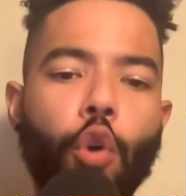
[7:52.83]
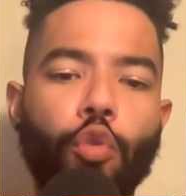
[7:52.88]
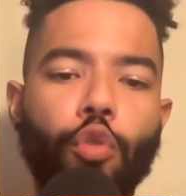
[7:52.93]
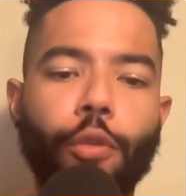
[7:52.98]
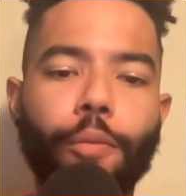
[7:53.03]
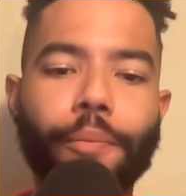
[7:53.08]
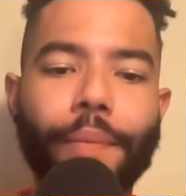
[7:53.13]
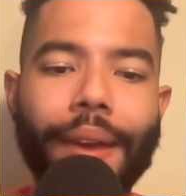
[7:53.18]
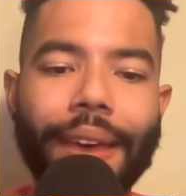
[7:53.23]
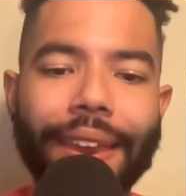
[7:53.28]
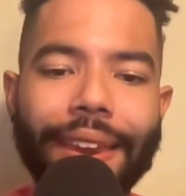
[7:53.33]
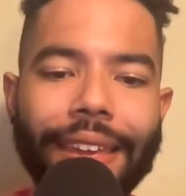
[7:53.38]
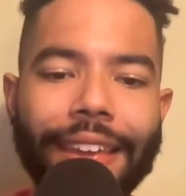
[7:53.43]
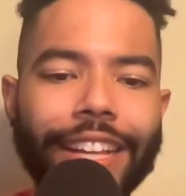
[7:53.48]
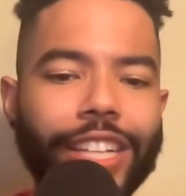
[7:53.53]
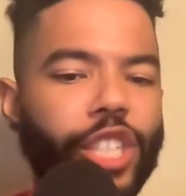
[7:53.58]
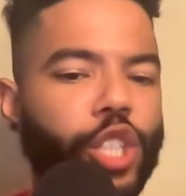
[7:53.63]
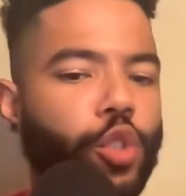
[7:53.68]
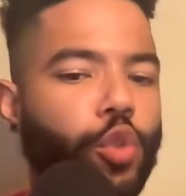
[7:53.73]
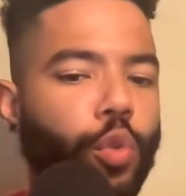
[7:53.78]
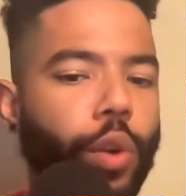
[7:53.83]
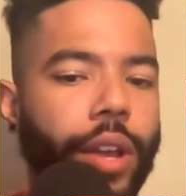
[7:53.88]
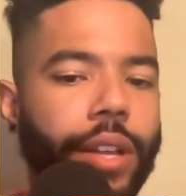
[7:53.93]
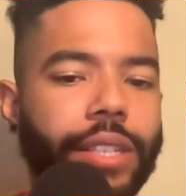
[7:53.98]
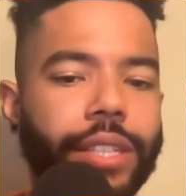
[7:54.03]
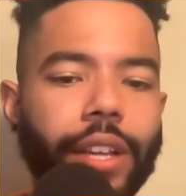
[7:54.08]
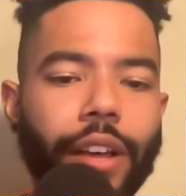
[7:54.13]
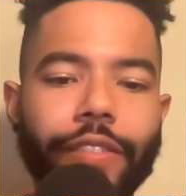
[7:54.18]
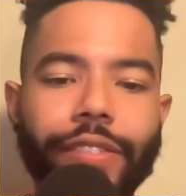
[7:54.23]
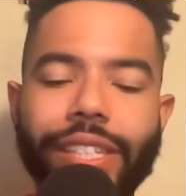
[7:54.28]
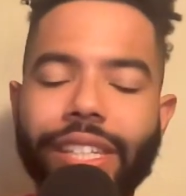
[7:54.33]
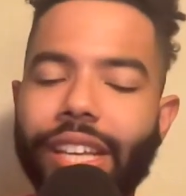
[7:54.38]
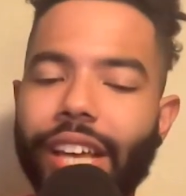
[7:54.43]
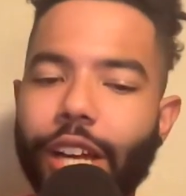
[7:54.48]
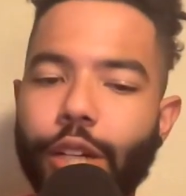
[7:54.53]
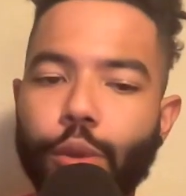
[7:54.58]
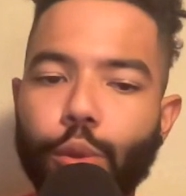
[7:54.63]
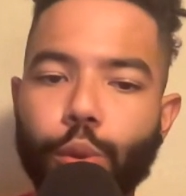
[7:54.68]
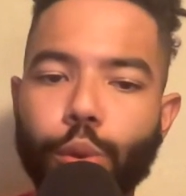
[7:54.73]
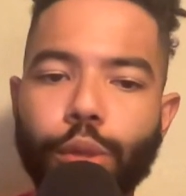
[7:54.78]
remaining strengths of
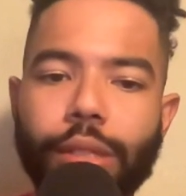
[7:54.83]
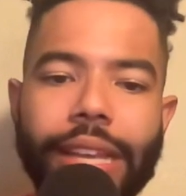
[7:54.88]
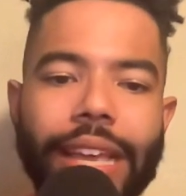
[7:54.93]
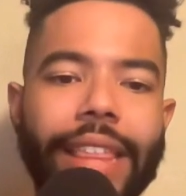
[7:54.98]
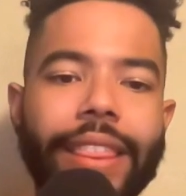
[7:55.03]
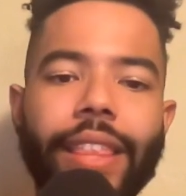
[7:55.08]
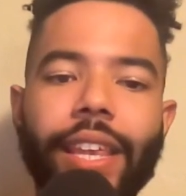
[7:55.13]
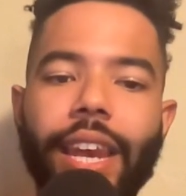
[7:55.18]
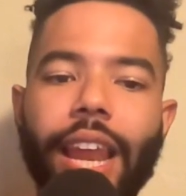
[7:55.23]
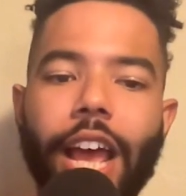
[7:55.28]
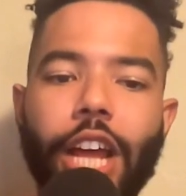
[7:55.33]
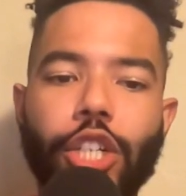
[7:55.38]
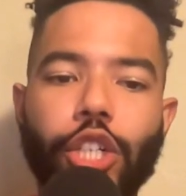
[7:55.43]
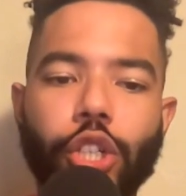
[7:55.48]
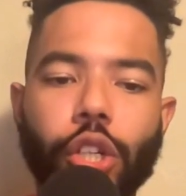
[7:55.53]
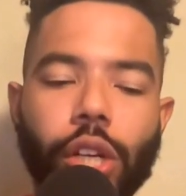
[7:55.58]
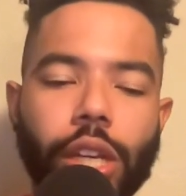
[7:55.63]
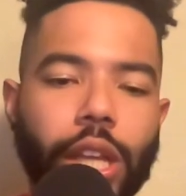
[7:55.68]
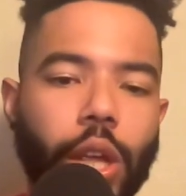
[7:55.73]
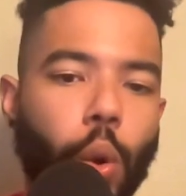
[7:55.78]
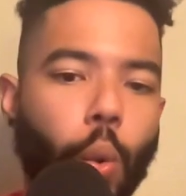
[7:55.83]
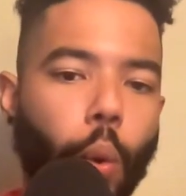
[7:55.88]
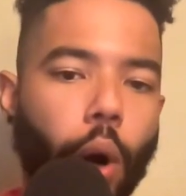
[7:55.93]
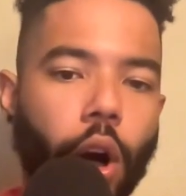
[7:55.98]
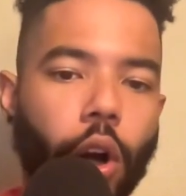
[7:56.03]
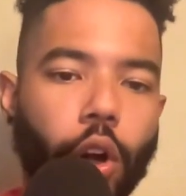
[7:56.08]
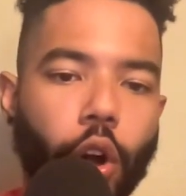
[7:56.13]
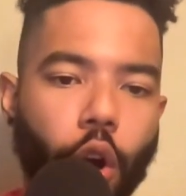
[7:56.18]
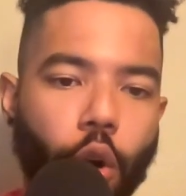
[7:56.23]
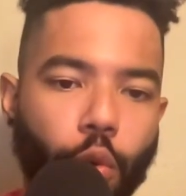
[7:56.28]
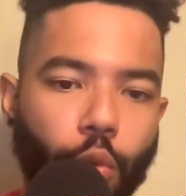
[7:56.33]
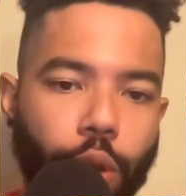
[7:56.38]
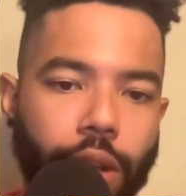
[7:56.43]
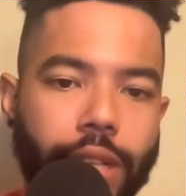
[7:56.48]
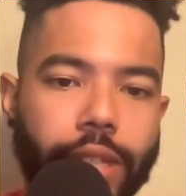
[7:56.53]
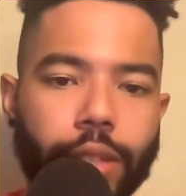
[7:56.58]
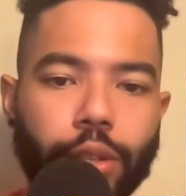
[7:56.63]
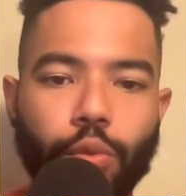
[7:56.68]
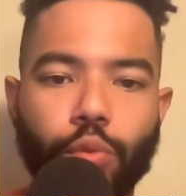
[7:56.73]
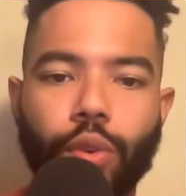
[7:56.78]
schedules in the National League wildcard
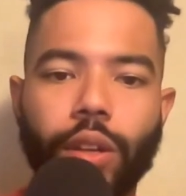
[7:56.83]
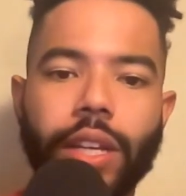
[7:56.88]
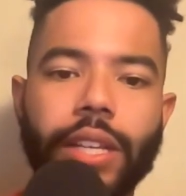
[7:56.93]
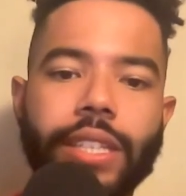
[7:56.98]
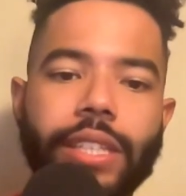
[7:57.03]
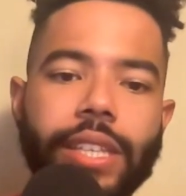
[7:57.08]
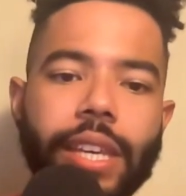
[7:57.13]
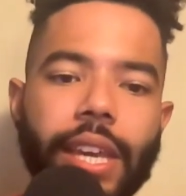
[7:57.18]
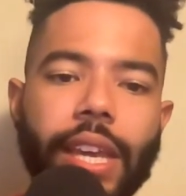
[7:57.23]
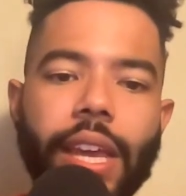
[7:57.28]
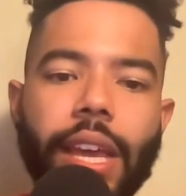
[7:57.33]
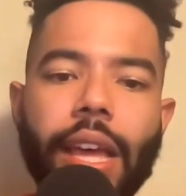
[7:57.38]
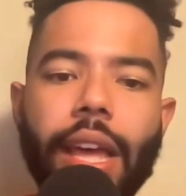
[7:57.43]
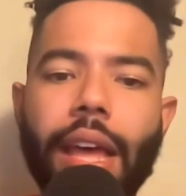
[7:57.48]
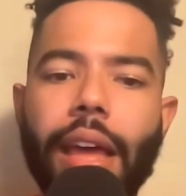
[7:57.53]
race to really see